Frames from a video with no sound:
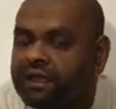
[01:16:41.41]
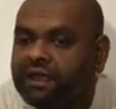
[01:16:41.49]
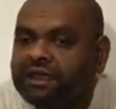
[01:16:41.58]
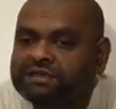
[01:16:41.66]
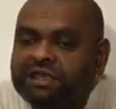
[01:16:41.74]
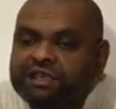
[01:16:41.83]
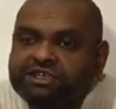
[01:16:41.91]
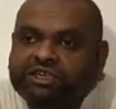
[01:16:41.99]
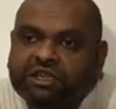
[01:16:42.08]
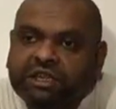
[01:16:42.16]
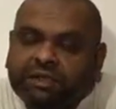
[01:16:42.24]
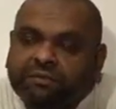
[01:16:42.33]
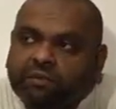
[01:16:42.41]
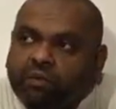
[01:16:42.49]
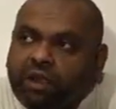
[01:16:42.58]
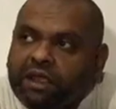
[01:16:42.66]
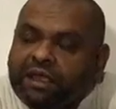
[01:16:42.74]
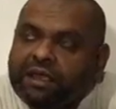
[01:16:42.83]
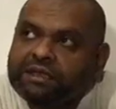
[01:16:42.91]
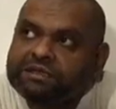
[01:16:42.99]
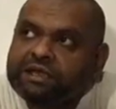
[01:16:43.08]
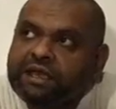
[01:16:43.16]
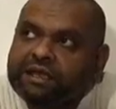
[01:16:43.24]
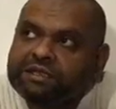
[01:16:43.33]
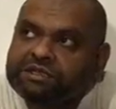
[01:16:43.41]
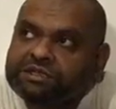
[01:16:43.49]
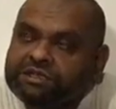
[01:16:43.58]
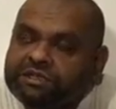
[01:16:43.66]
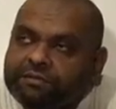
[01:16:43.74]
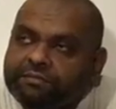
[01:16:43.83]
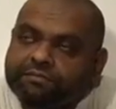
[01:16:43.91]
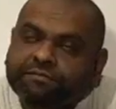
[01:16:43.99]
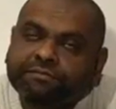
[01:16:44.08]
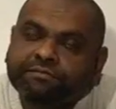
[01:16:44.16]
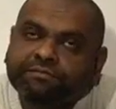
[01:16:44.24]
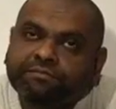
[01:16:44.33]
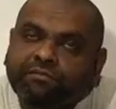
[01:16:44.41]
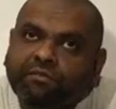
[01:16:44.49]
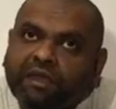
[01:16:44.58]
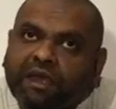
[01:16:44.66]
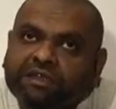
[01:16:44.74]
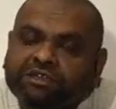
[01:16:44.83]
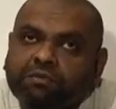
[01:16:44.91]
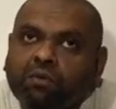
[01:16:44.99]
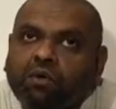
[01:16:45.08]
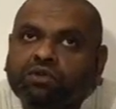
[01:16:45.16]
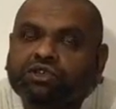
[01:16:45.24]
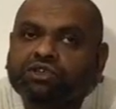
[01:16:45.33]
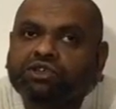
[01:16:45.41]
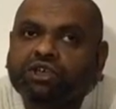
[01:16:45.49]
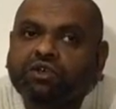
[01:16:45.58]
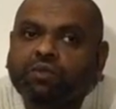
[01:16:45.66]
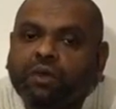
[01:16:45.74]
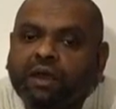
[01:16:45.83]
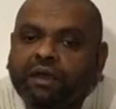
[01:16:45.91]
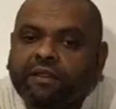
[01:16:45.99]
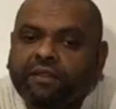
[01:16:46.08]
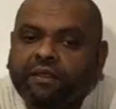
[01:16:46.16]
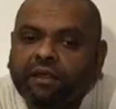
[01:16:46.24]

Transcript: essentially what it is, it's more to do with,